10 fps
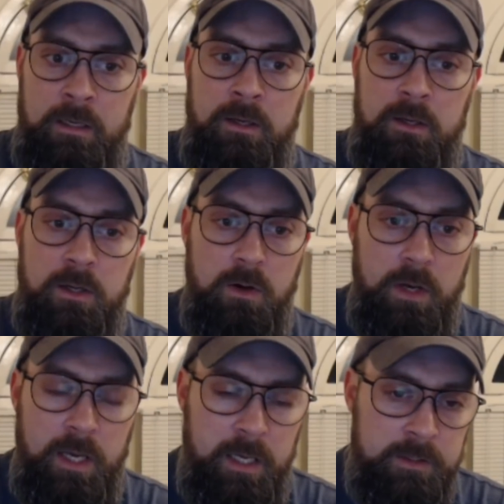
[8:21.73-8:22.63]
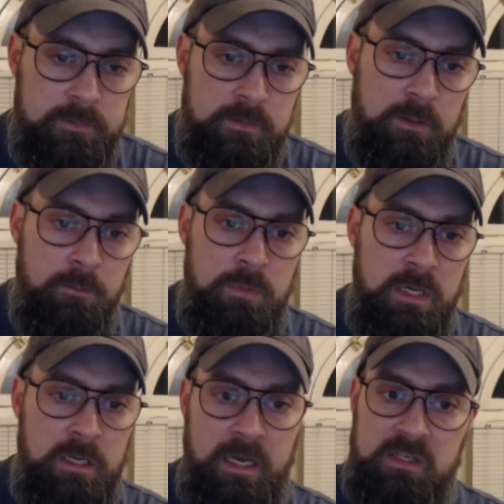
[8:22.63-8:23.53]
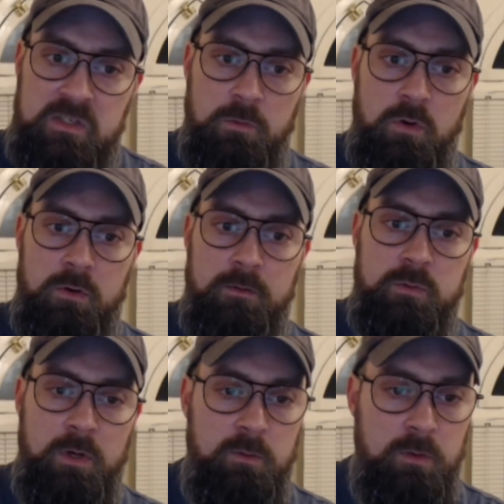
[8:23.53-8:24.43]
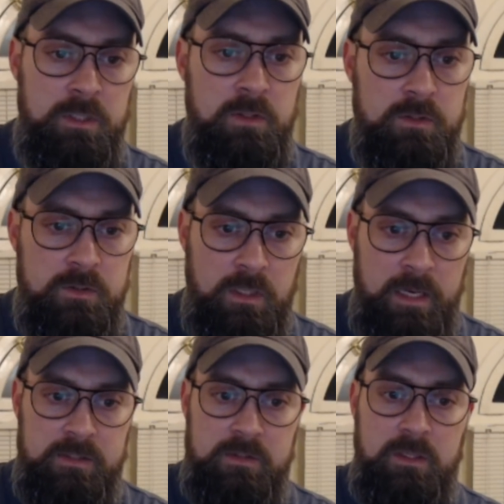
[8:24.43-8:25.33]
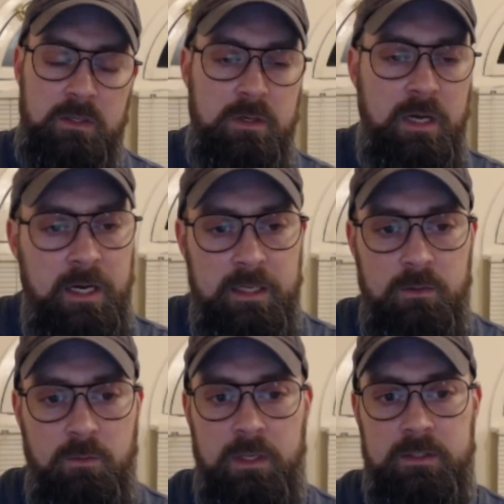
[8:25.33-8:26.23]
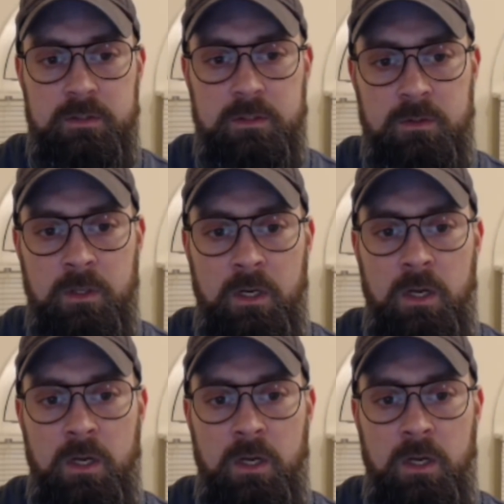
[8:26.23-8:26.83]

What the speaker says: and being an ex-smoker of 21 years, the last thing you kind of want to do